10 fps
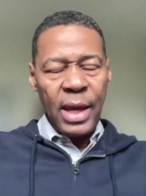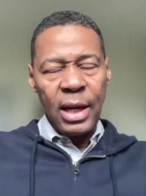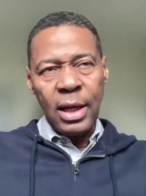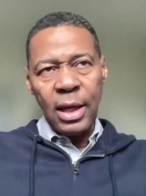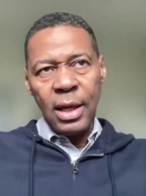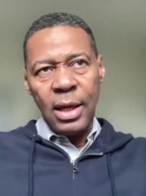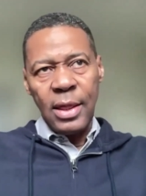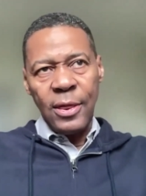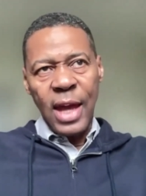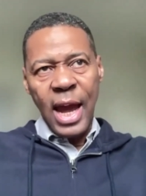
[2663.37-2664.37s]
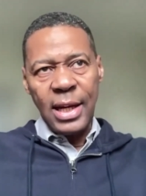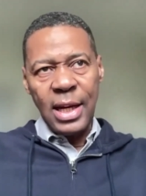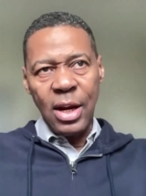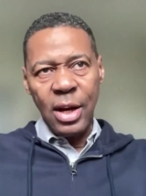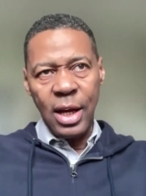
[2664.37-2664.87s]
And the
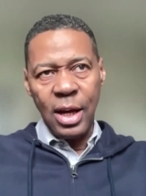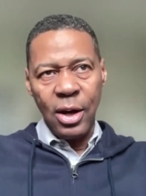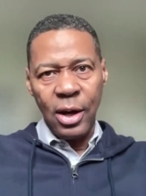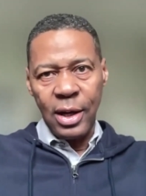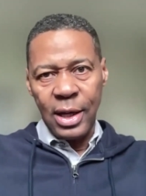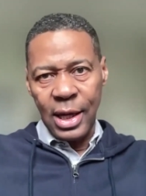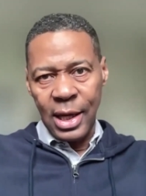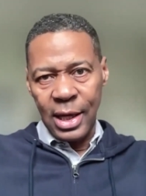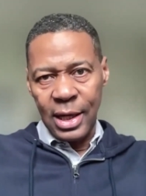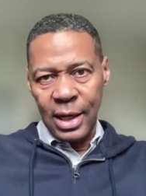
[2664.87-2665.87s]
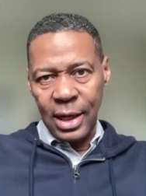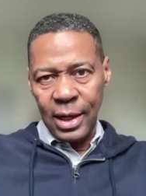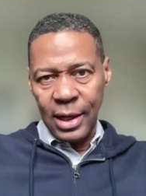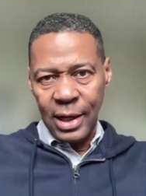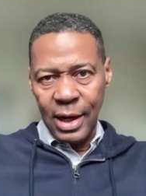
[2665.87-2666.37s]
idea here in
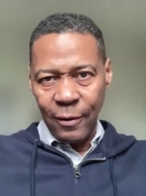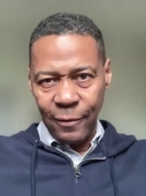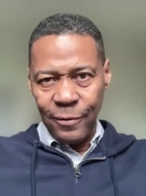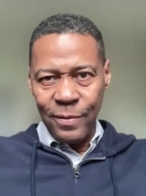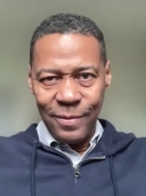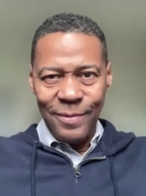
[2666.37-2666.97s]
our,